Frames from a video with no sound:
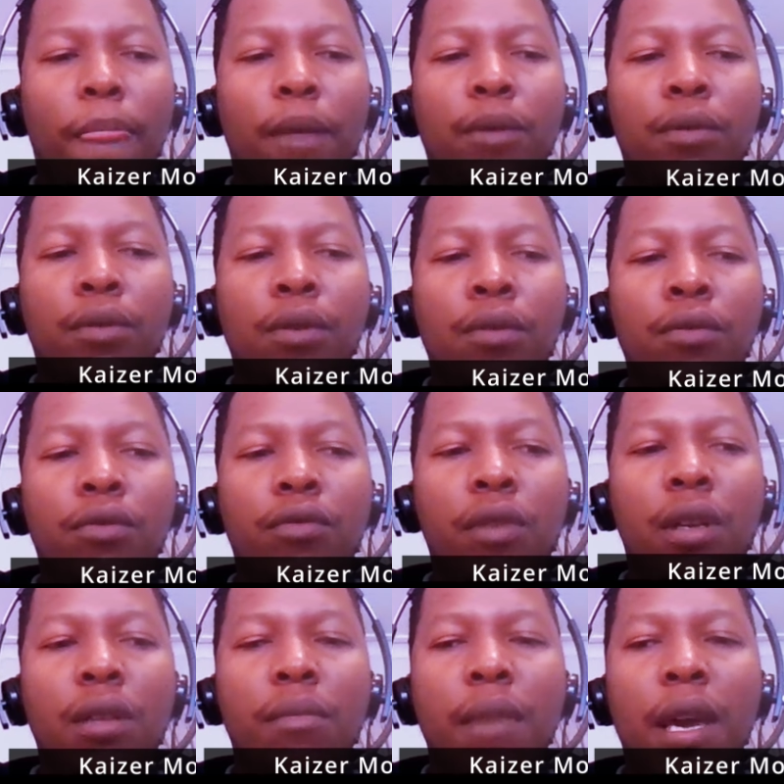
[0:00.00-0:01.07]
you don't
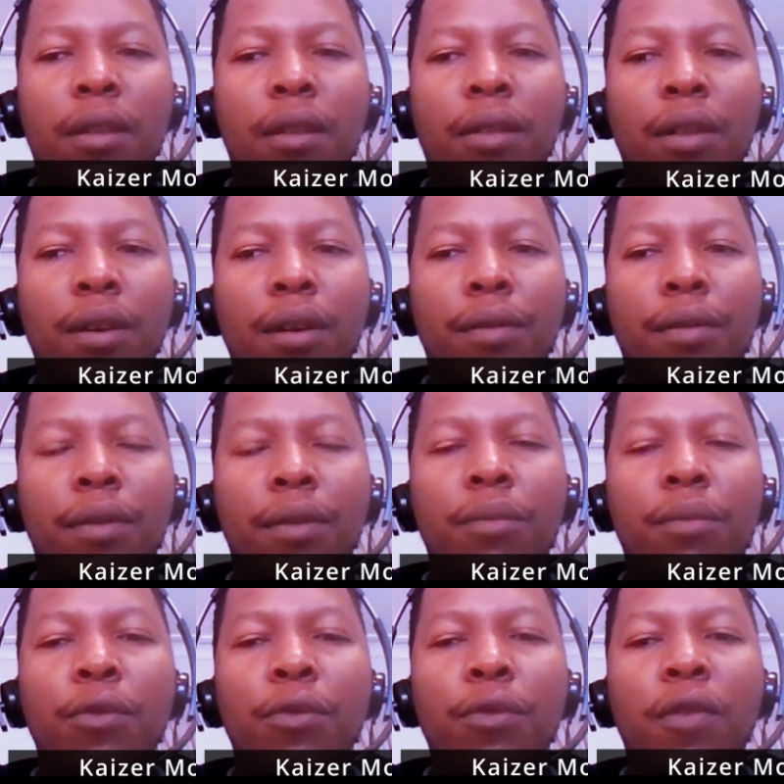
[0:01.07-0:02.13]
really make the
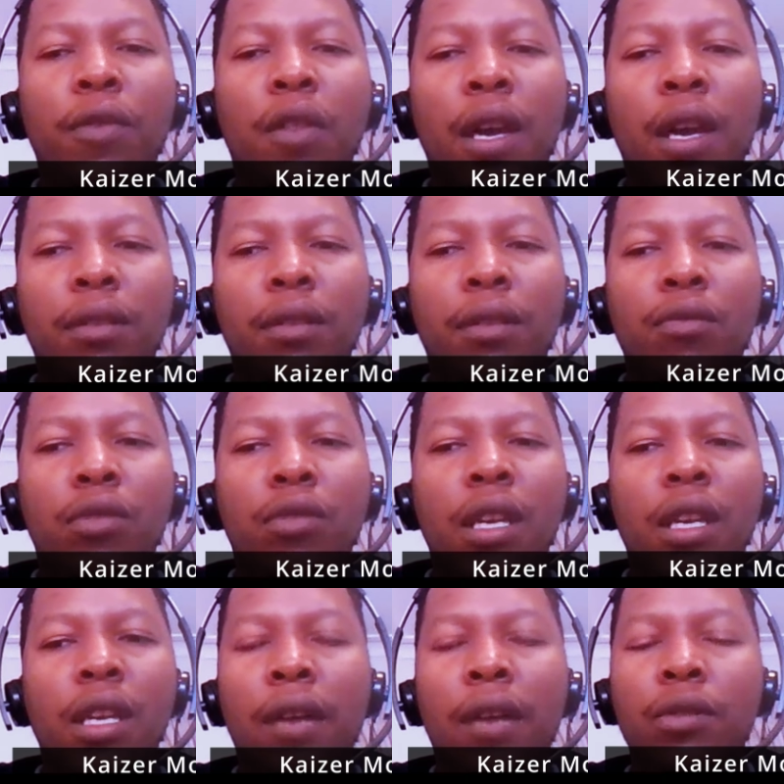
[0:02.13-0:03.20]
movie that you
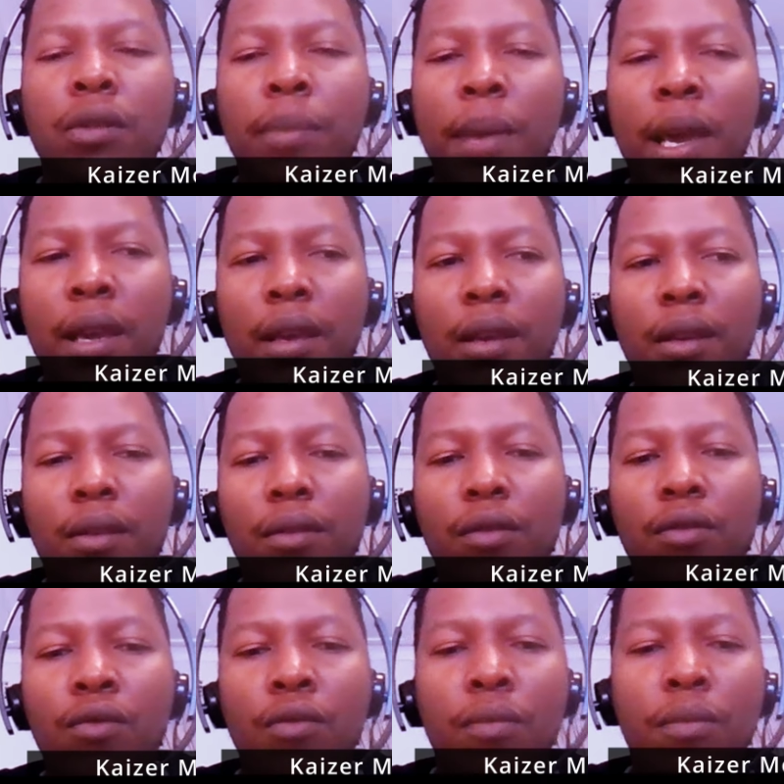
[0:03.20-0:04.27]
set out to make.
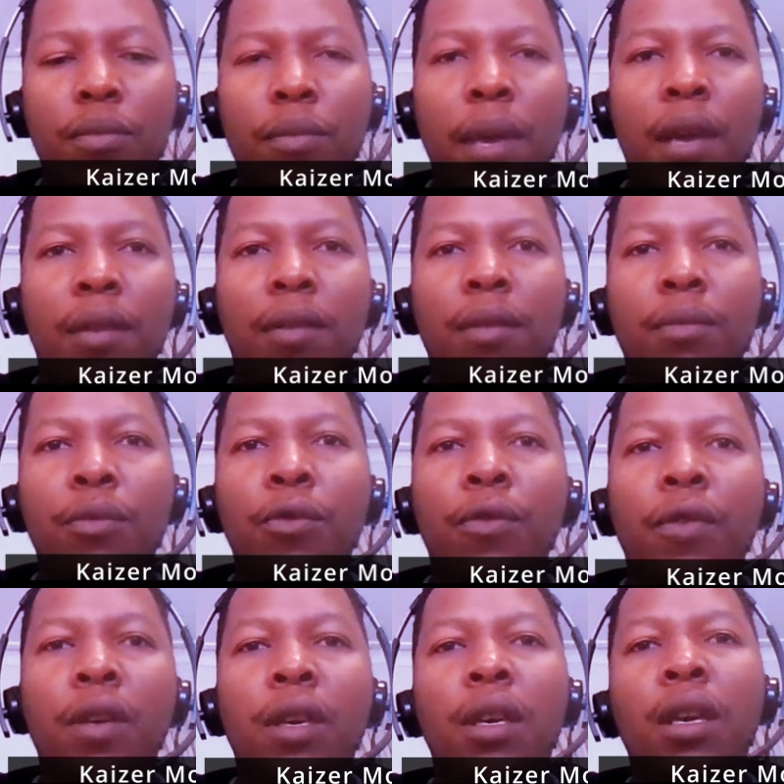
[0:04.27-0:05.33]
You make the
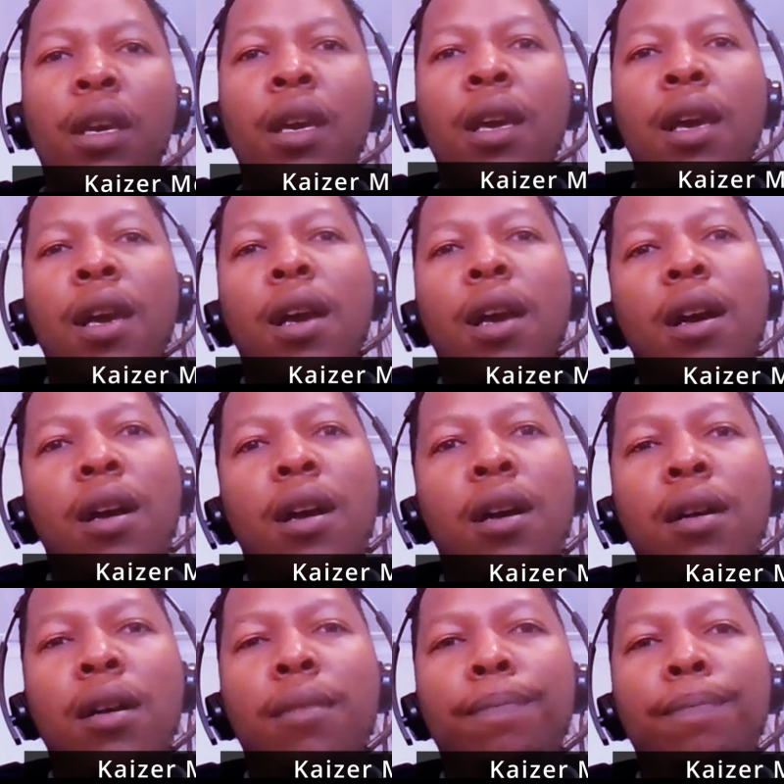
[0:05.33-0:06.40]
movie
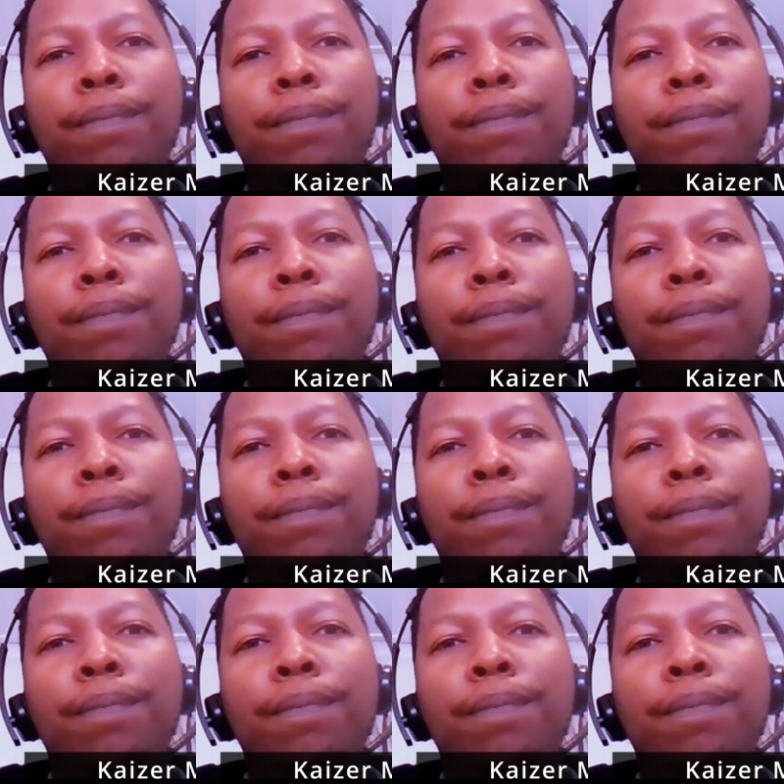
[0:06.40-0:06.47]
that